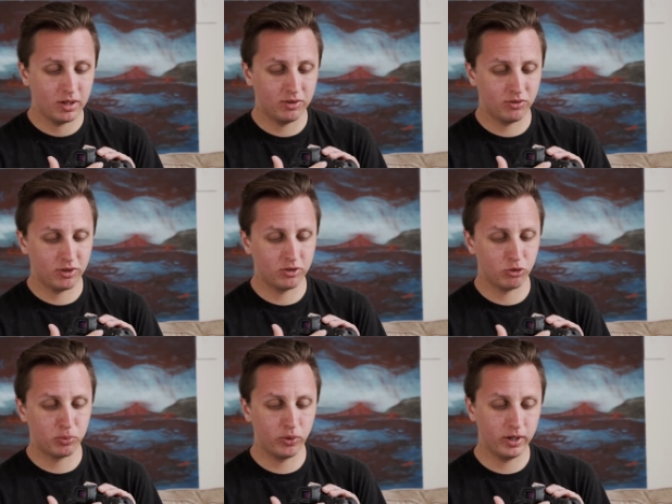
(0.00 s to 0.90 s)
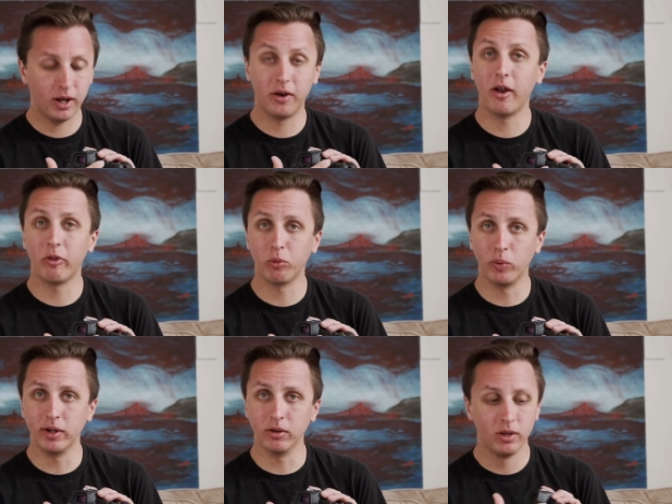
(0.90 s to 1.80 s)
instead of just putting another
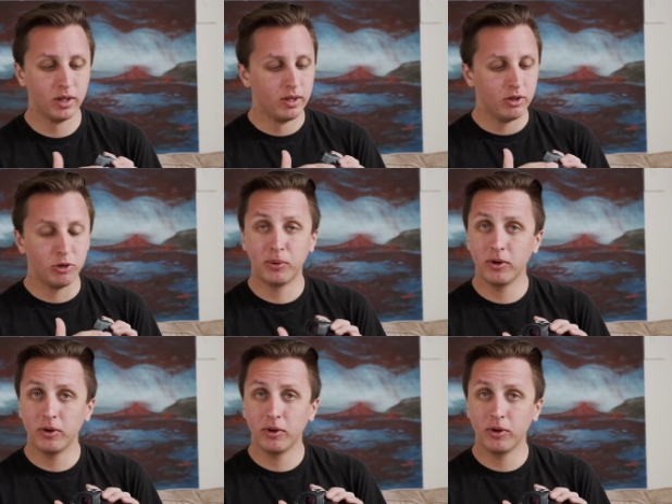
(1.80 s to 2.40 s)
wheel. You put